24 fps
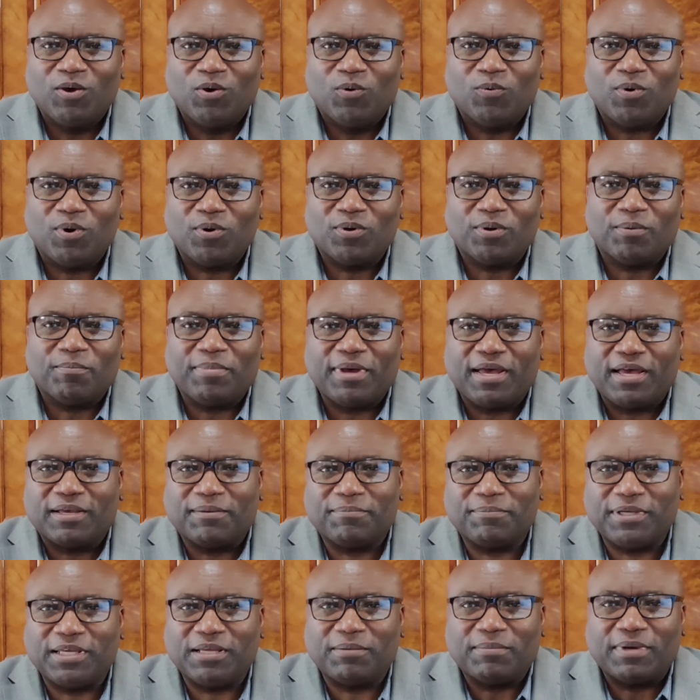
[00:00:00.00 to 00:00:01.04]
Welcome
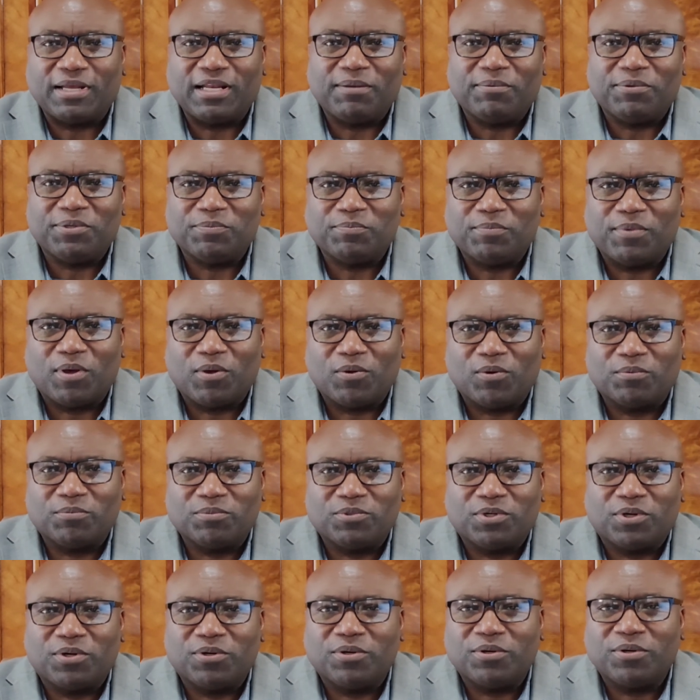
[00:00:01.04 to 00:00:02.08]
back. Again, my name is Malcolm
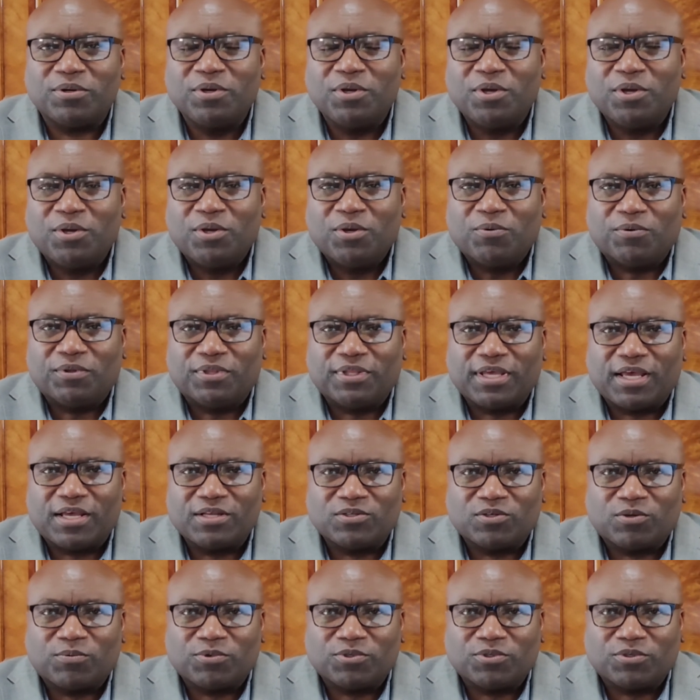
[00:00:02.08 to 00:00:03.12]
Turner with
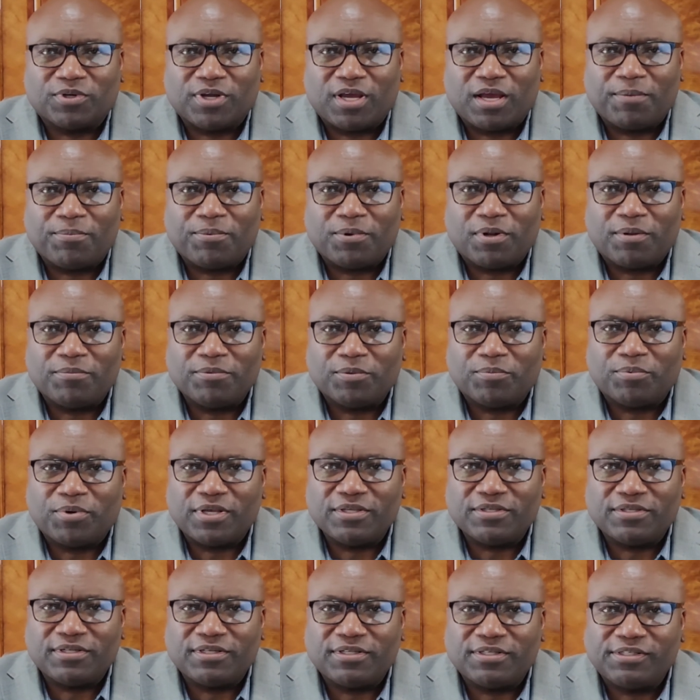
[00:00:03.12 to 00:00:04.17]
Castle Commercial Capital. I'm the
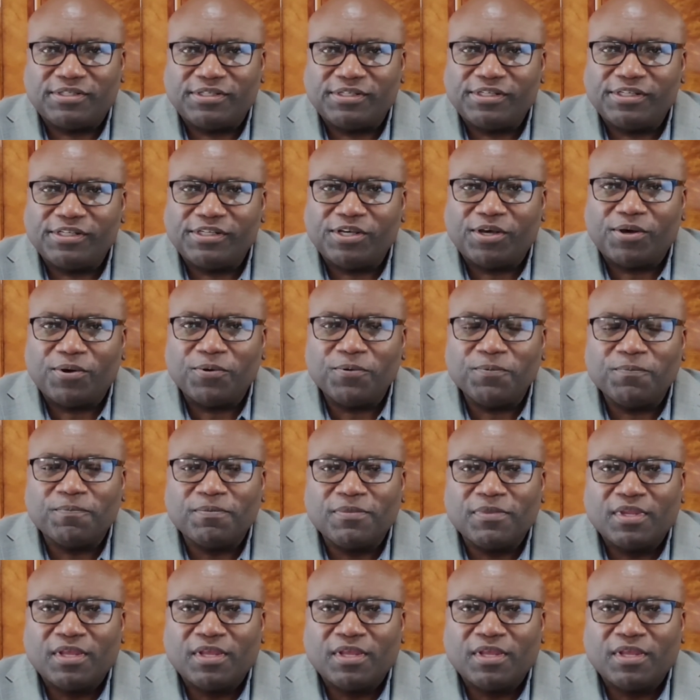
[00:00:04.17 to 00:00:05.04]
president and CEO.